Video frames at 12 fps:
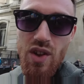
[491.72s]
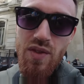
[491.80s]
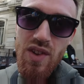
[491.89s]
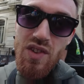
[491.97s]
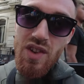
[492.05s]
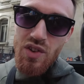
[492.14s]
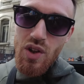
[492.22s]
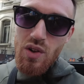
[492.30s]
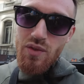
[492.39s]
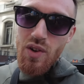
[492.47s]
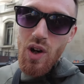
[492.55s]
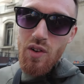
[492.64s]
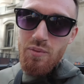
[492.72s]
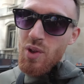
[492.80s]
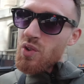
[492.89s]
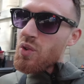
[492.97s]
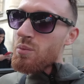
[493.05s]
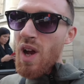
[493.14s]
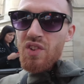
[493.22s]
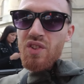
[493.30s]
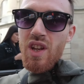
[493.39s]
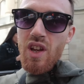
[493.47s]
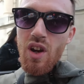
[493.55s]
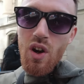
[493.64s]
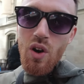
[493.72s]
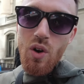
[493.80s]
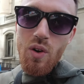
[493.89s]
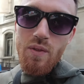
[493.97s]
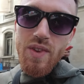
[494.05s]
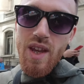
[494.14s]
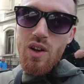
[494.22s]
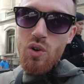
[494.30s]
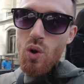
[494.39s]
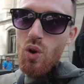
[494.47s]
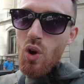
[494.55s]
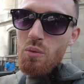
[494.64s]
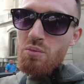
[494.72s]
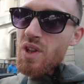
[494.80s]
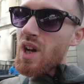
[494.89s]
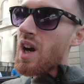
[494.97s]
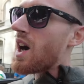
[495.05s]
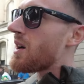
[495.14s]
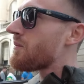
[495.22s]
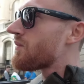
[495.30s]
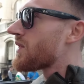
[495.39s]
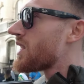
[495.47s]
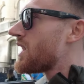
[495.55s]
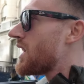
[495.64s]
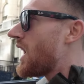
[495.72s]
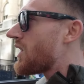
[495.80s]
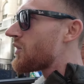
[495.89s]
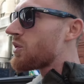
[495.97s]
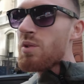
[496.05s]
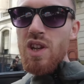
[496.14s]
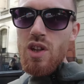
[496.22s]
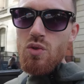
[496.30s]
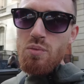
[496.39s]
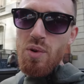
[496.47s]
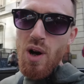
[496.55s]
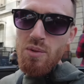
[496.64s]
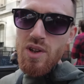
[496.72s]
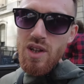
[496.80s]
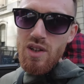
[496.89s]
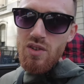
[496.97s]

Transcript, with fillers: I've visited so far. I've been to Mexico, Colombia and the Dominican Republic.